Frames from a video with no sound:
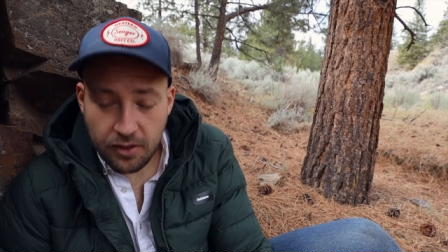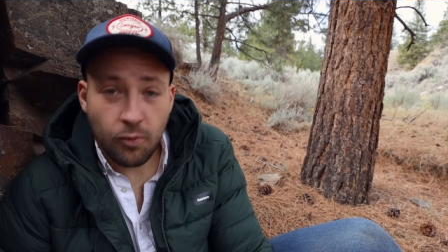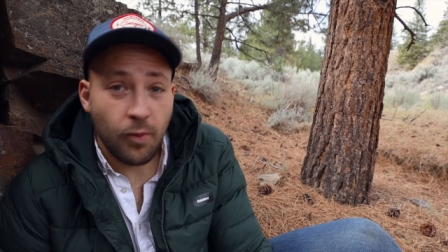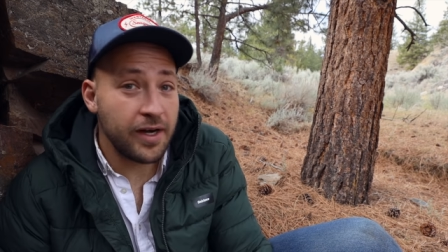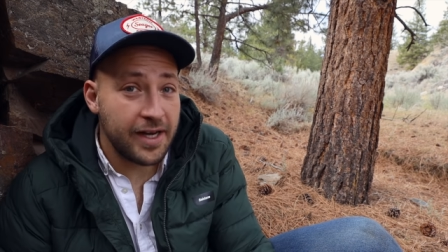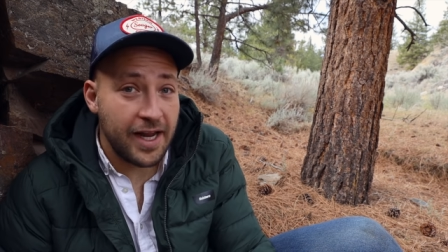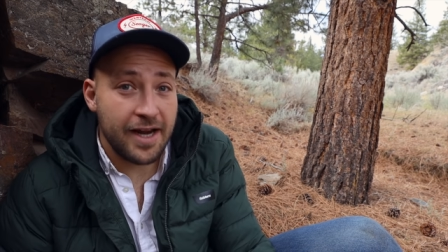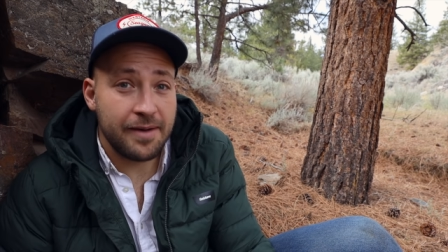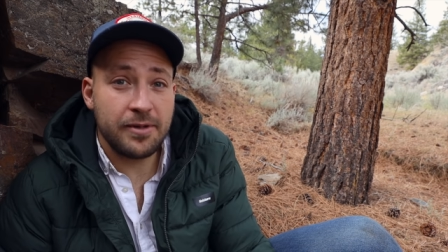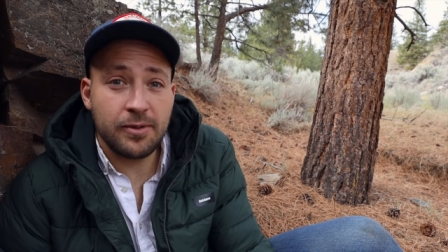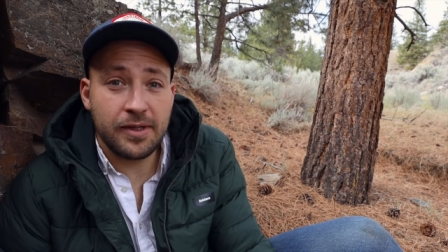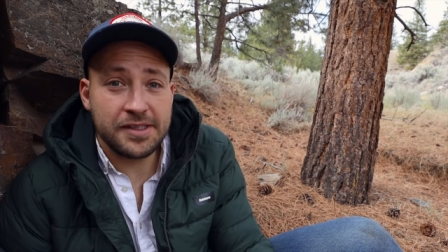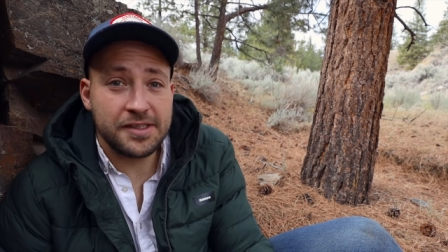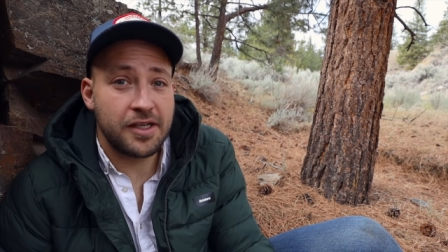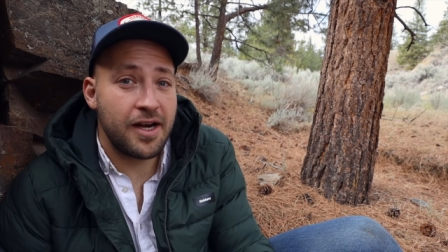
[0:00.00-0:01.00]
What camera do
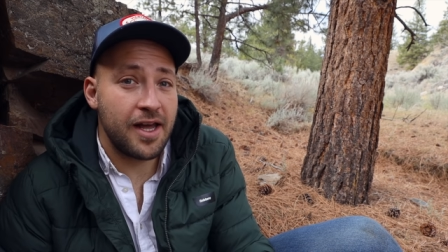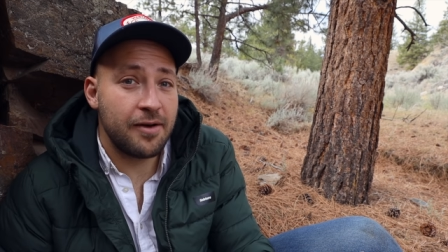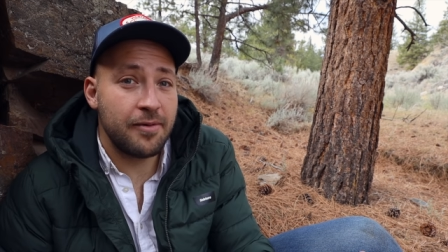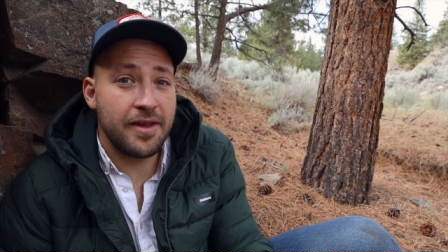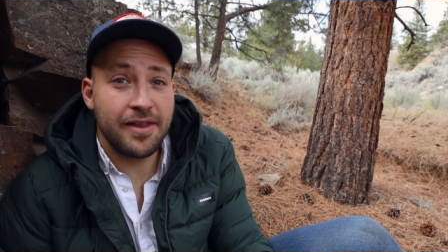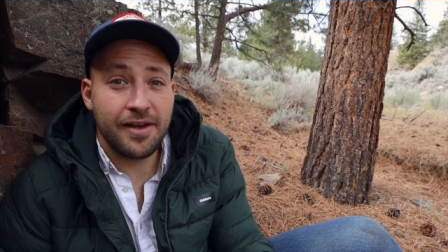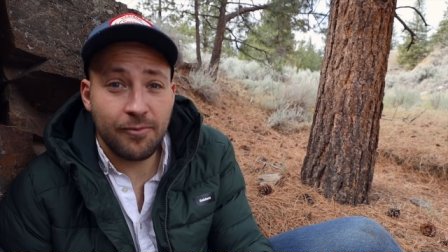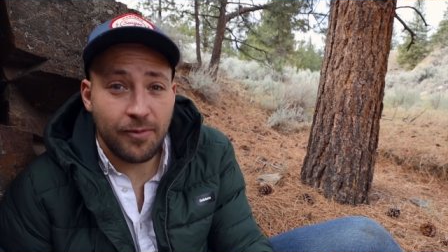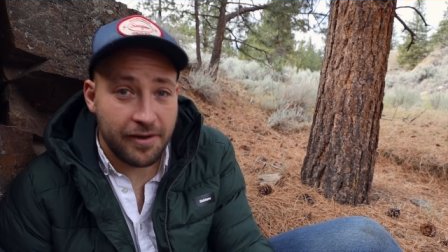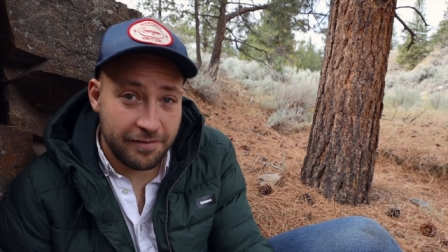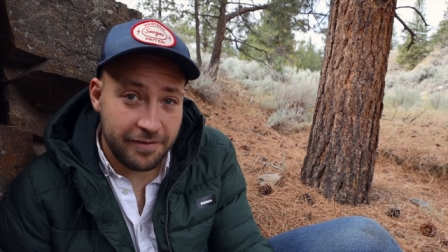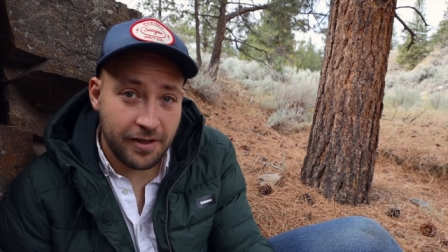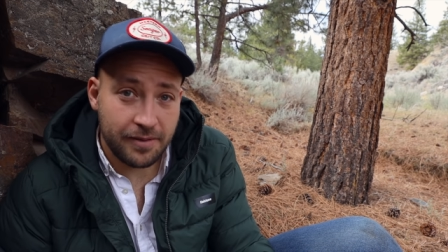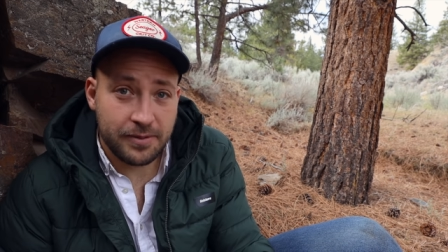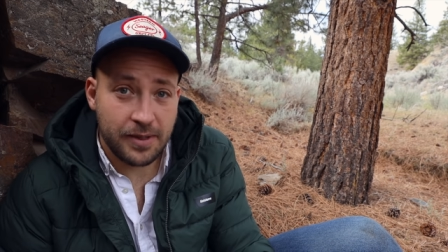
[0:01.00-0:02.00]
I start out with and what
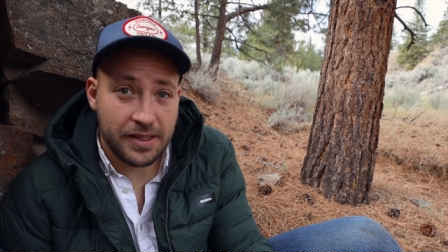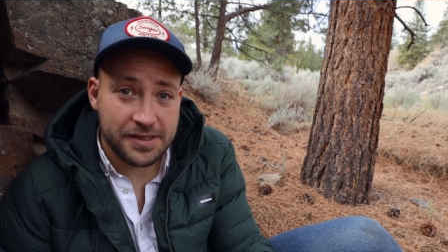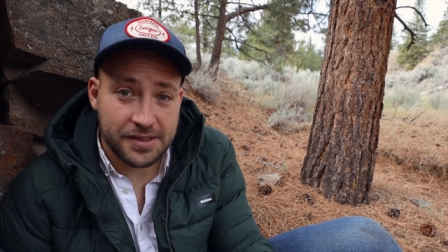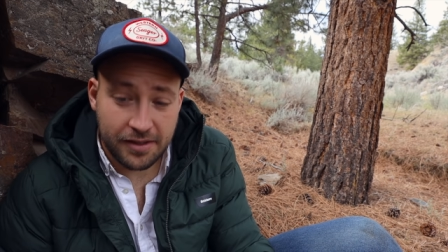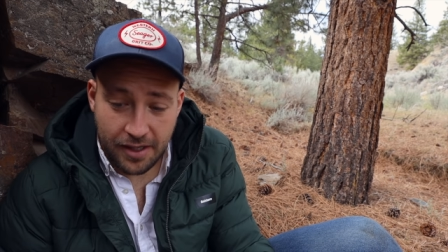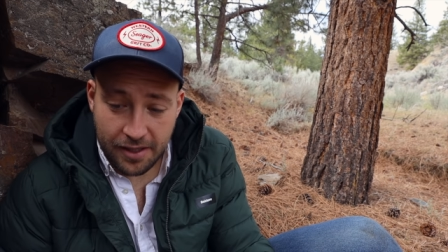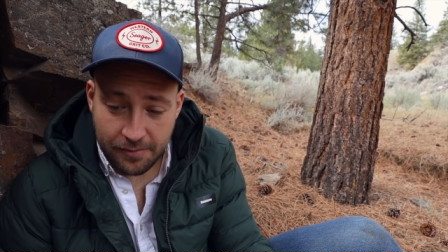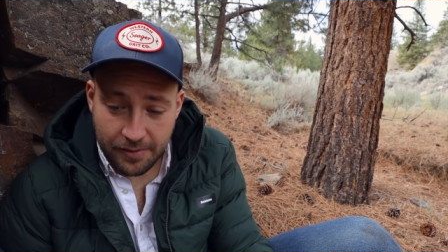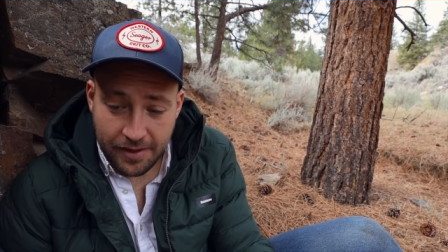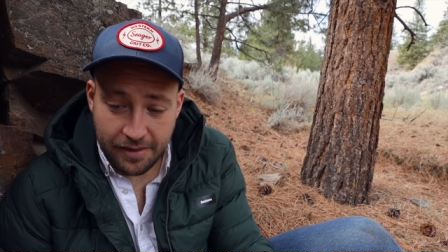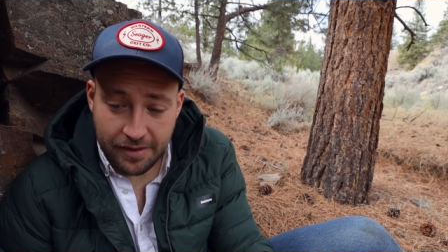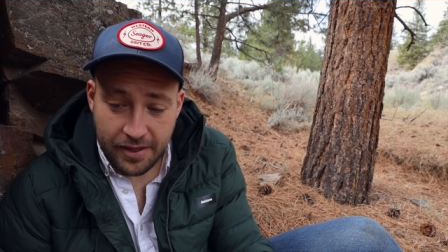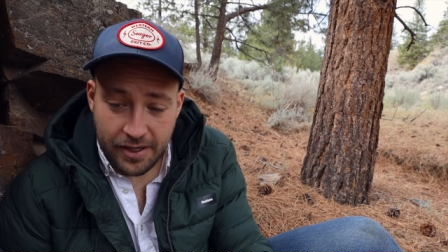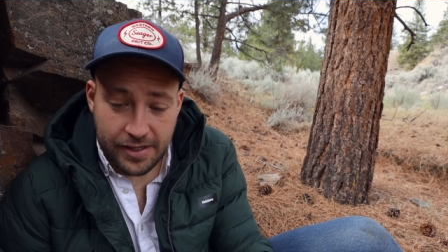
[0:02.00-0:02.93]
film do I start out with?